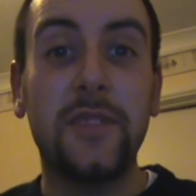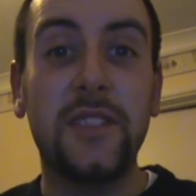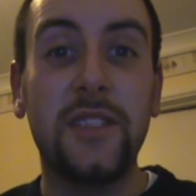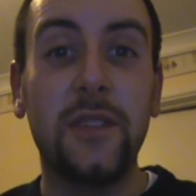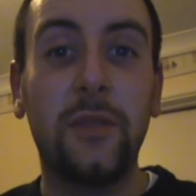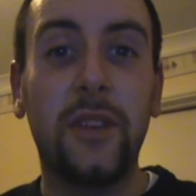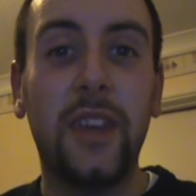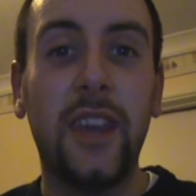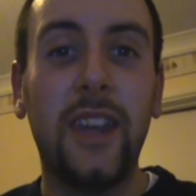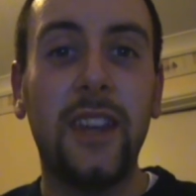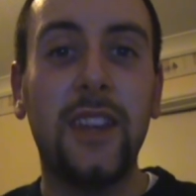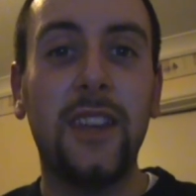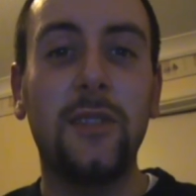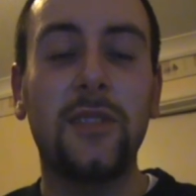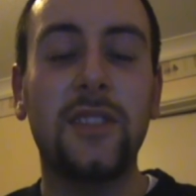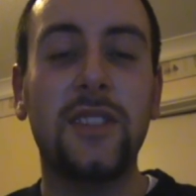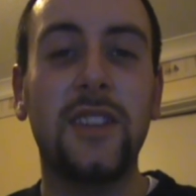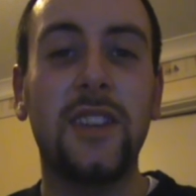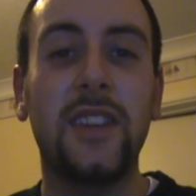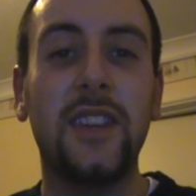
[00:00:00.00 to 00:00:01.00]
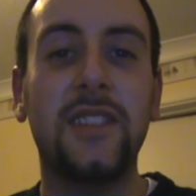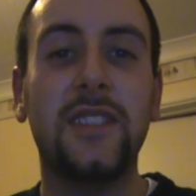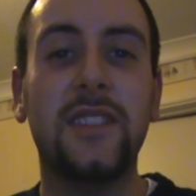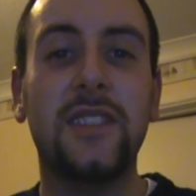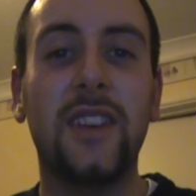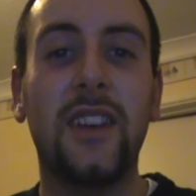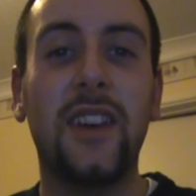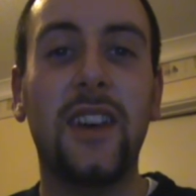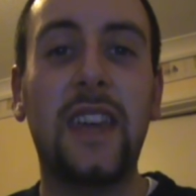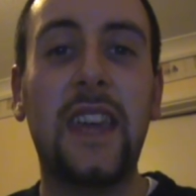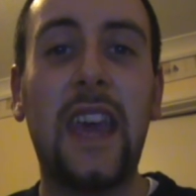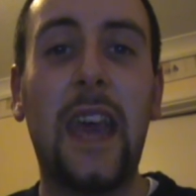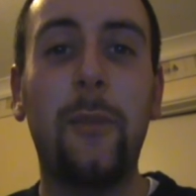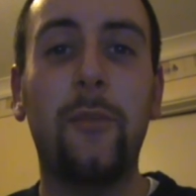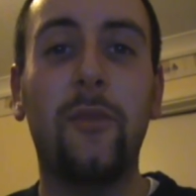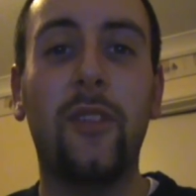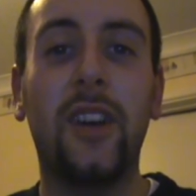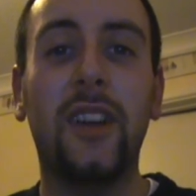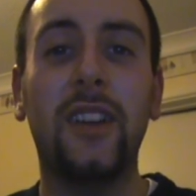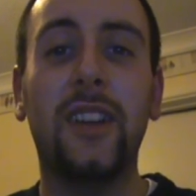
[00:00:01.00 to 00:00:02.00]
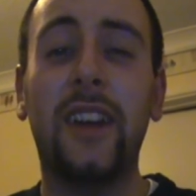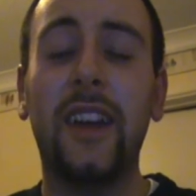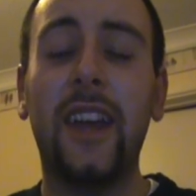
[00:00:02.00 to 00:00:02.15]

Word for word: I'm still getting used to this uh, camera,